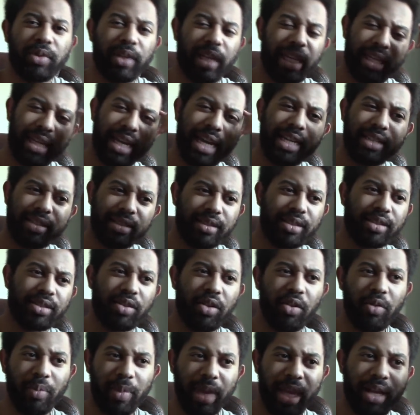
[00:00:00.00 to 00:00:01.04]
like, as an
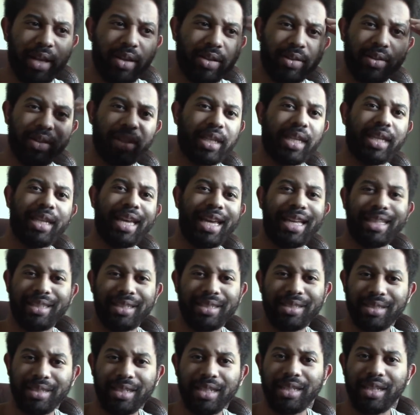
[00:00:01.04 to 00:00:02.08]
adult male looking at
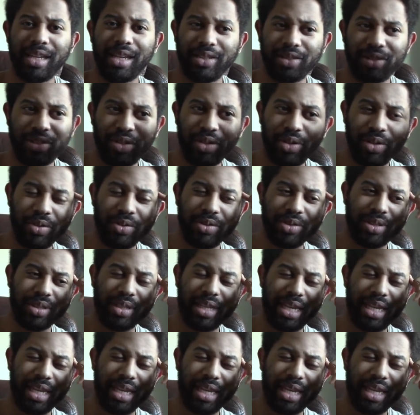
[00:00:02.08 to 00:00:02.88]
these teenage girls,